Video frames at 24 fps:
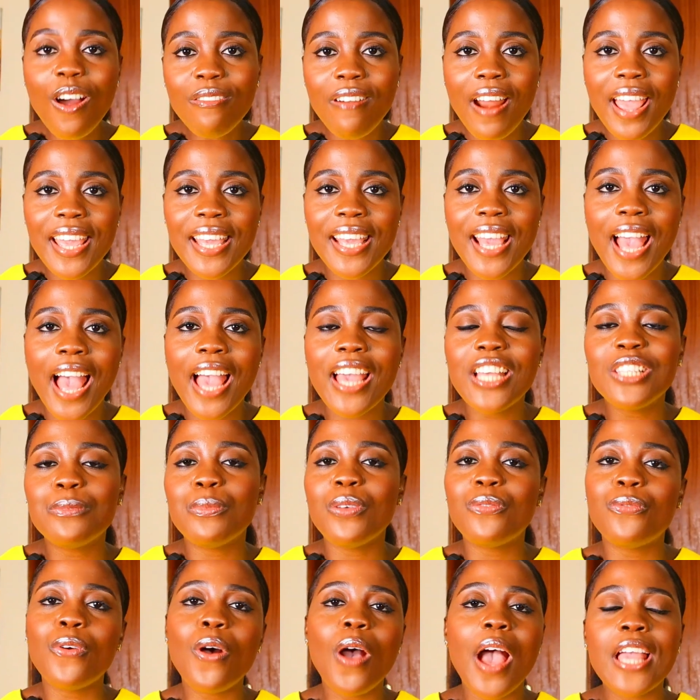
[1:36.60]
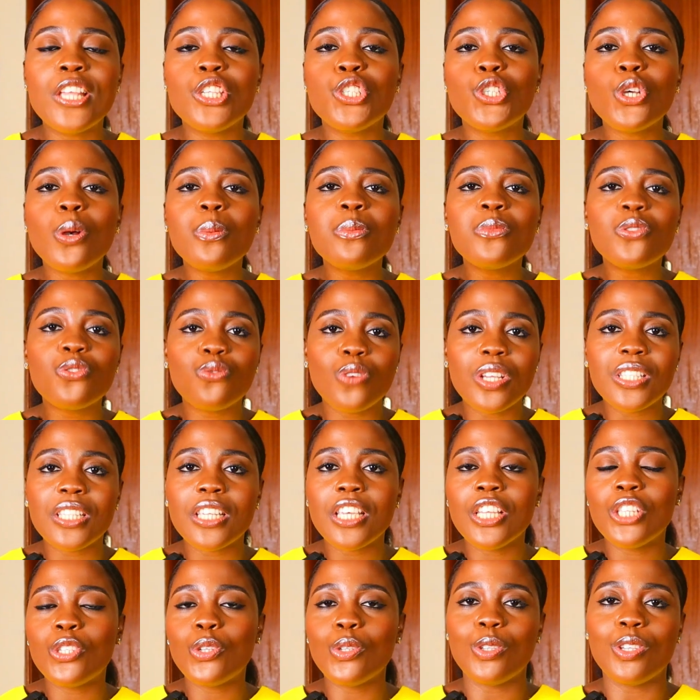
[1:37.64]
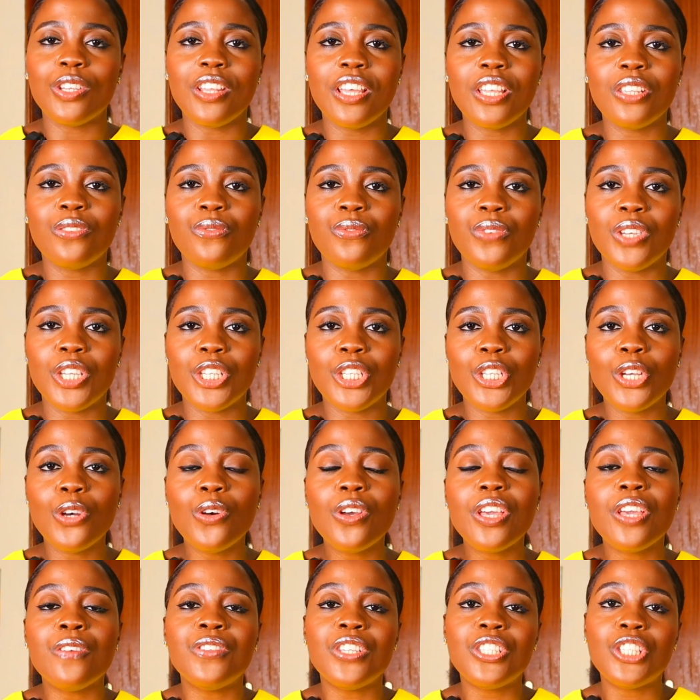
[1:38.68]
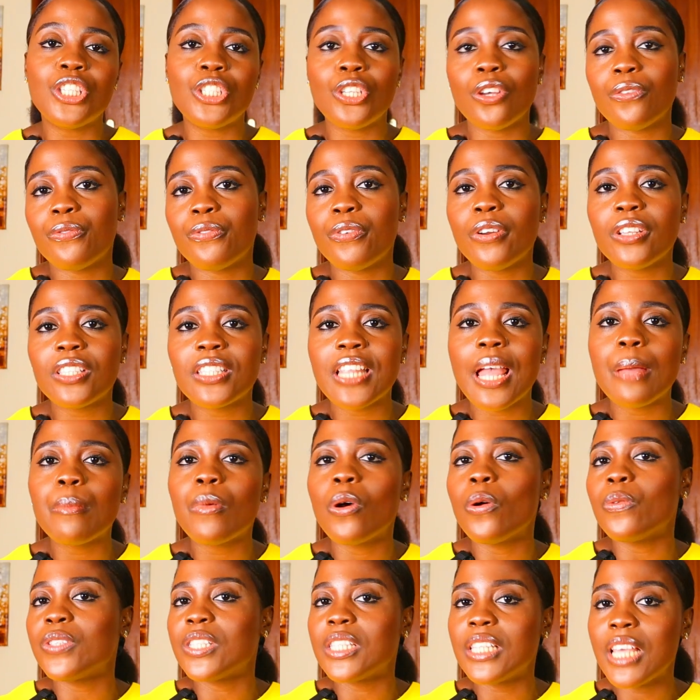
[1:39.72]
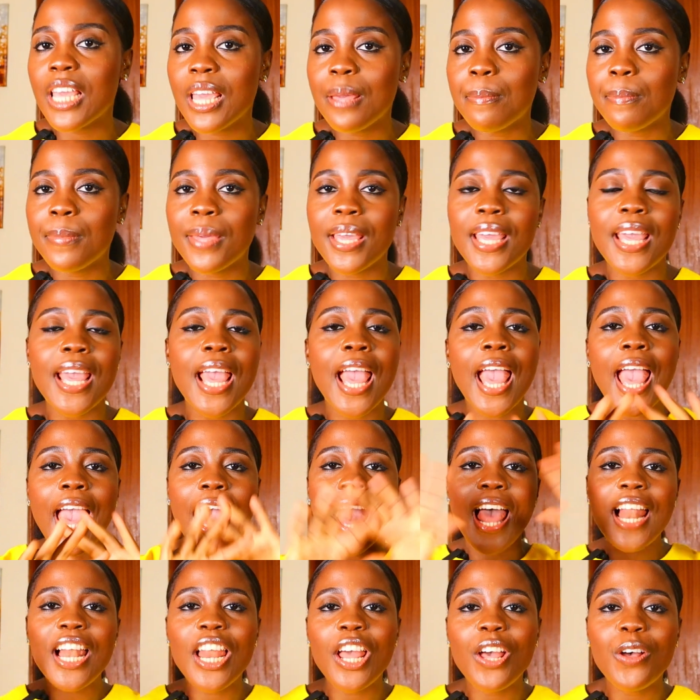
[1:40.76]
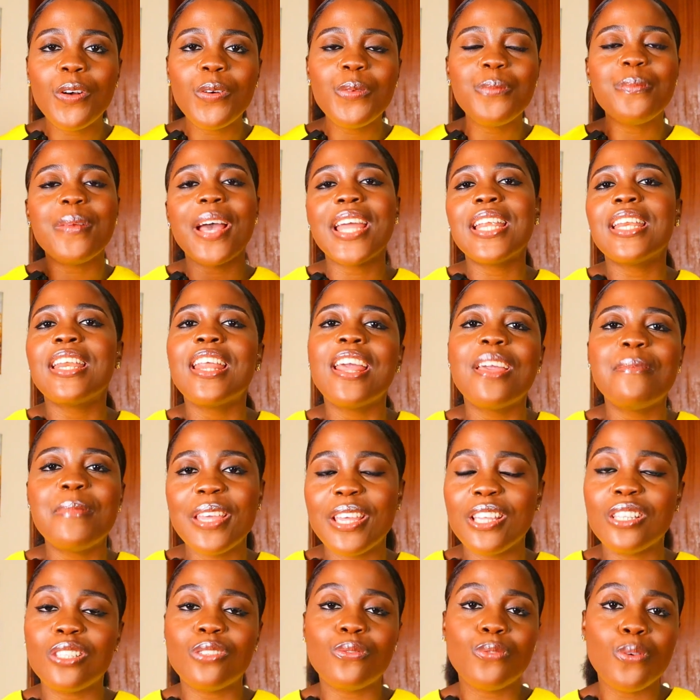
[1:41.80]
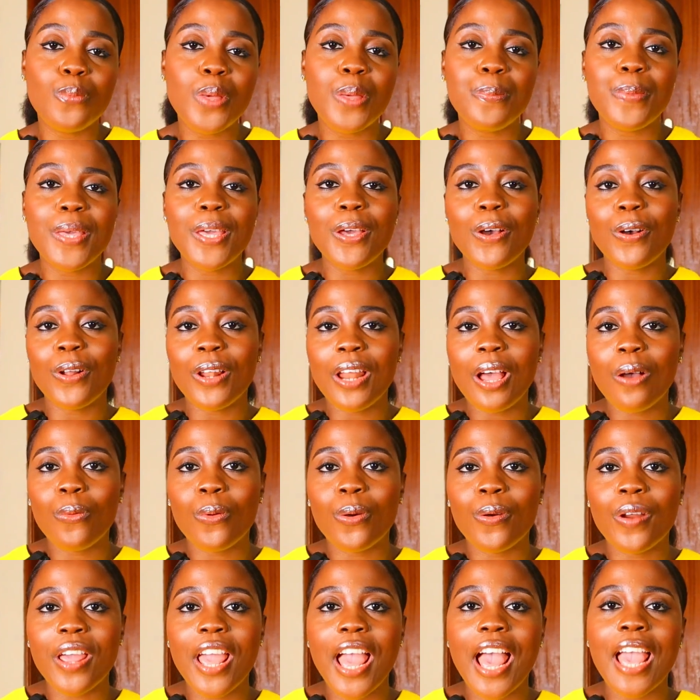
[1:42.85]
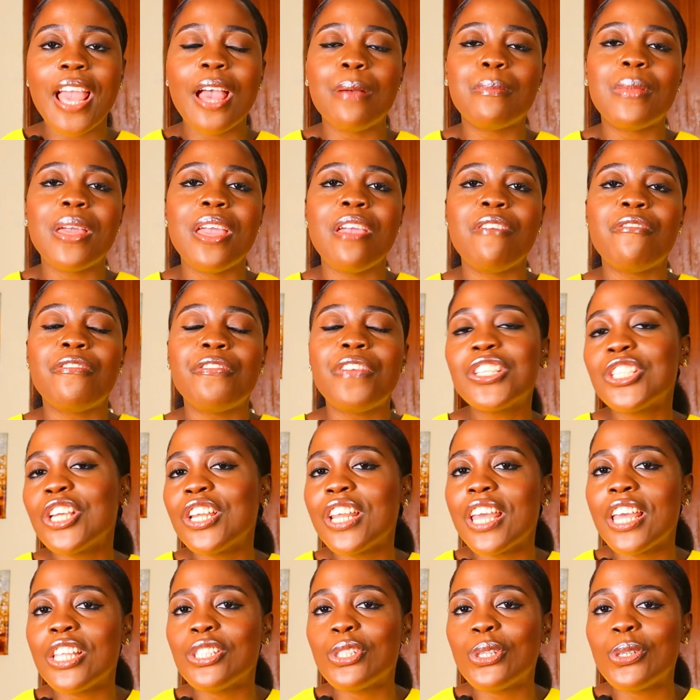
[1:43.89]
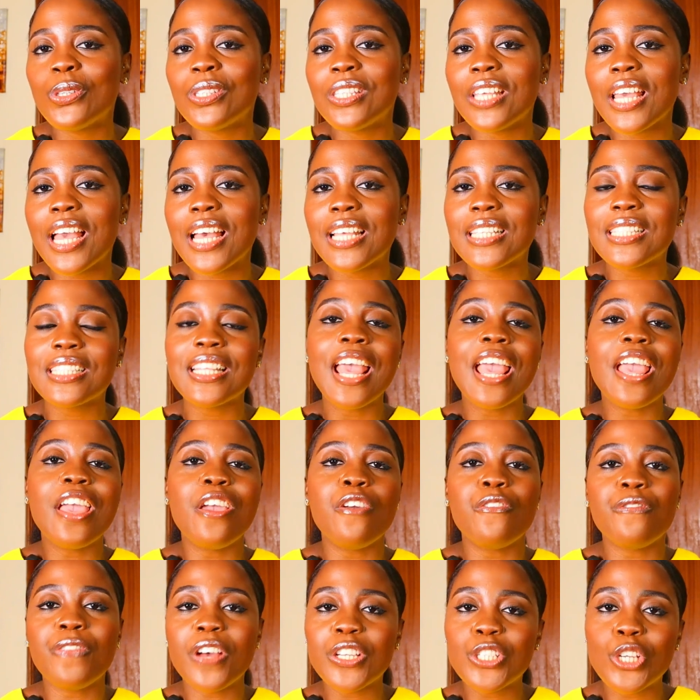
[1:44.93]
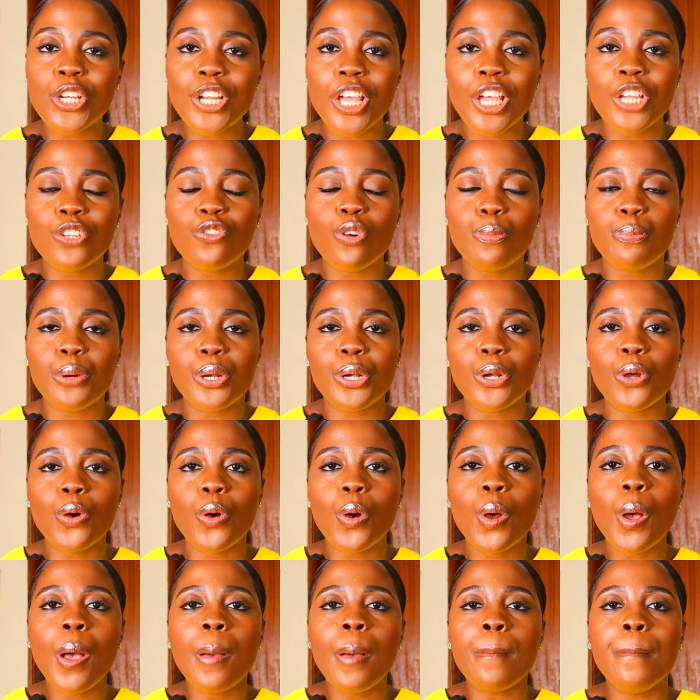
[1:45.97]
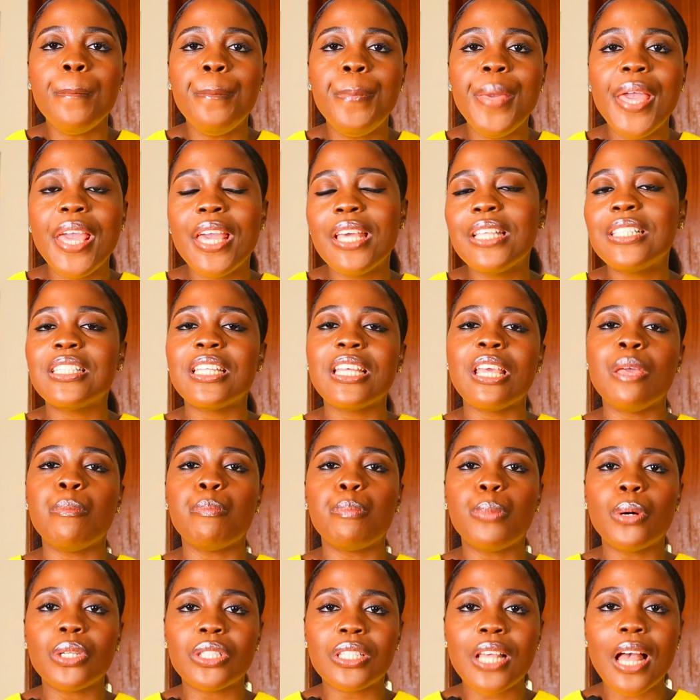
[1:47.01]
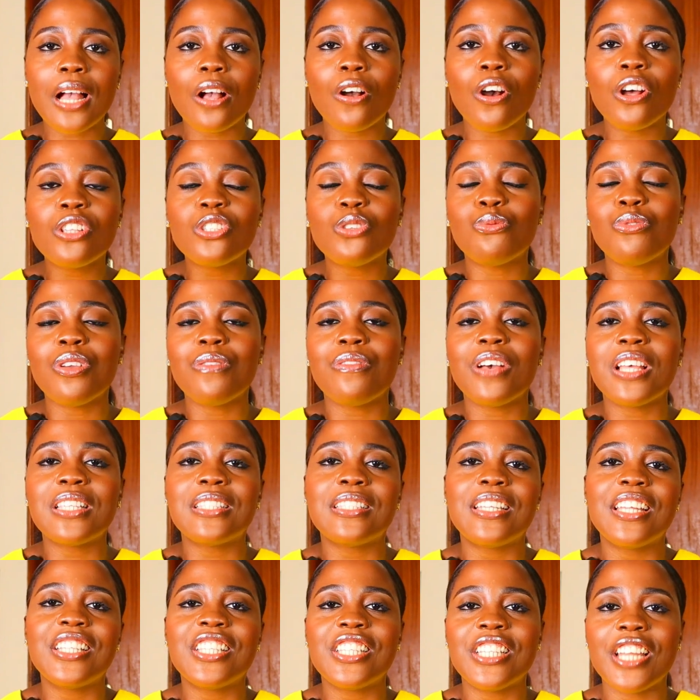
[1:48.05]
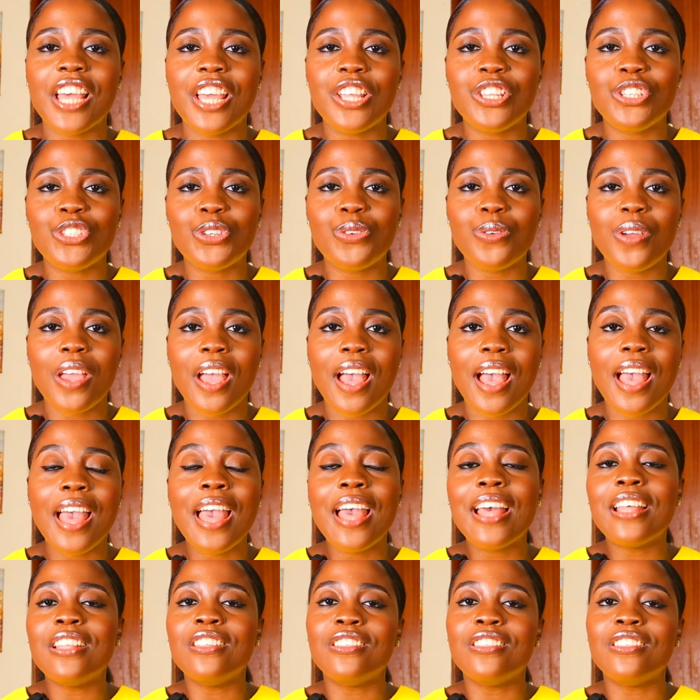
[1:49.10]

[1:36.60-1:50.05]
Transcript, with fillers: Alright guys, before I jump straight into today's video, if this is your first time of seeing me, hello, my name is Funmibi Olawore. I am a fashion enthusiast, a fashion entrepreneur based in Port Harcourt, Rivers State, Nigeria.